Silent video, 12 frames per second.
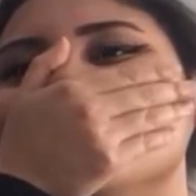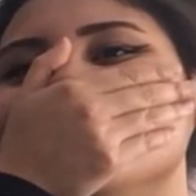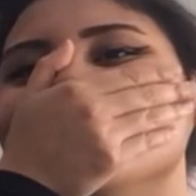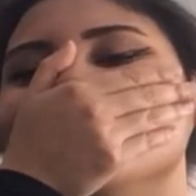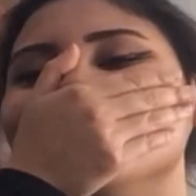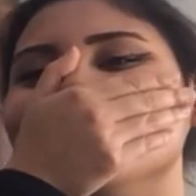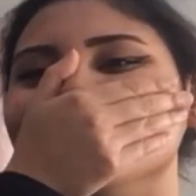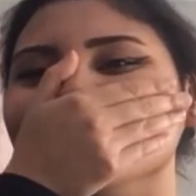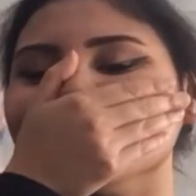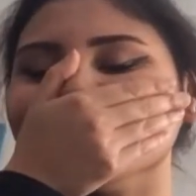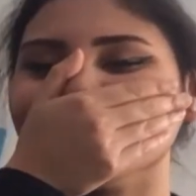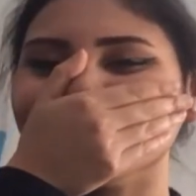yes!
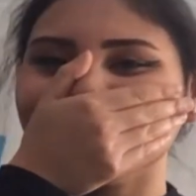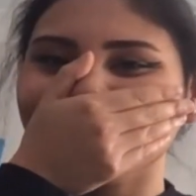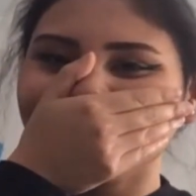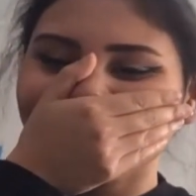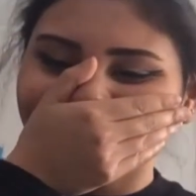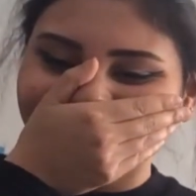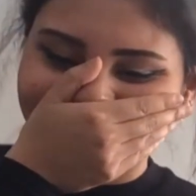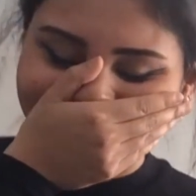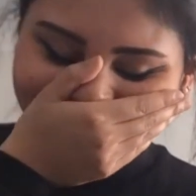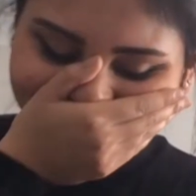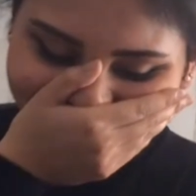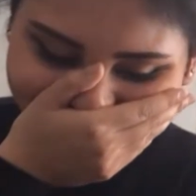
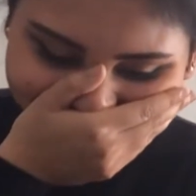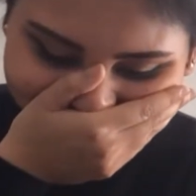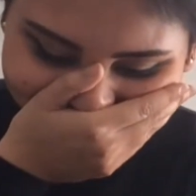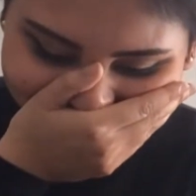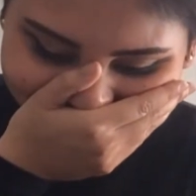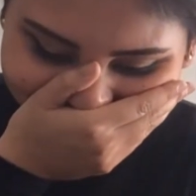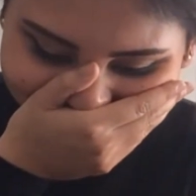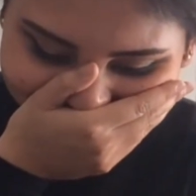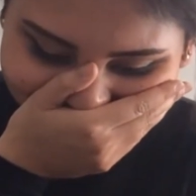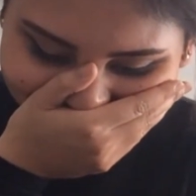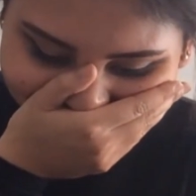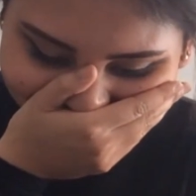
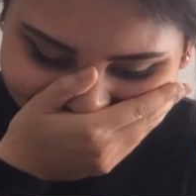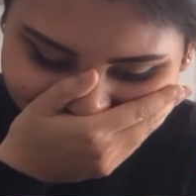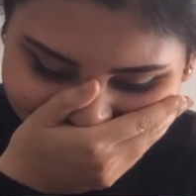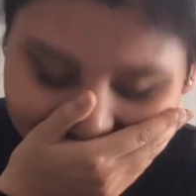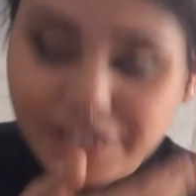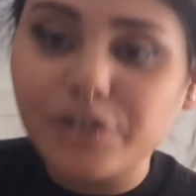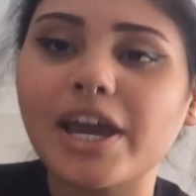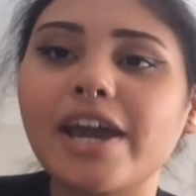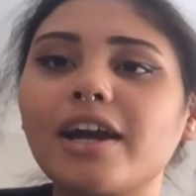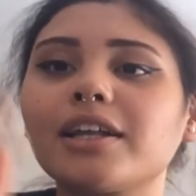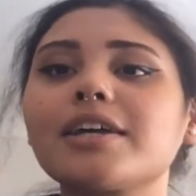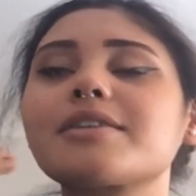Oh. it's okay.
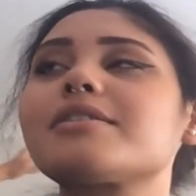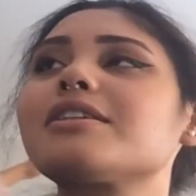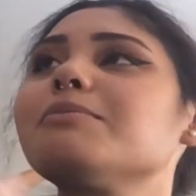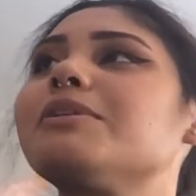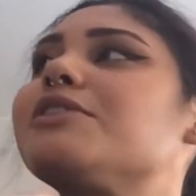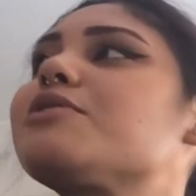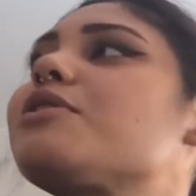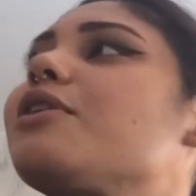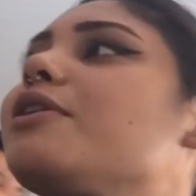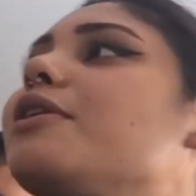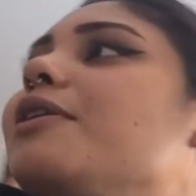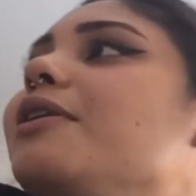I like cinnamon, so
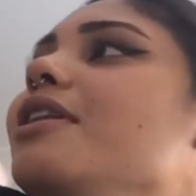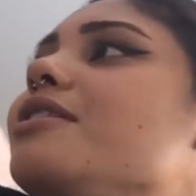oh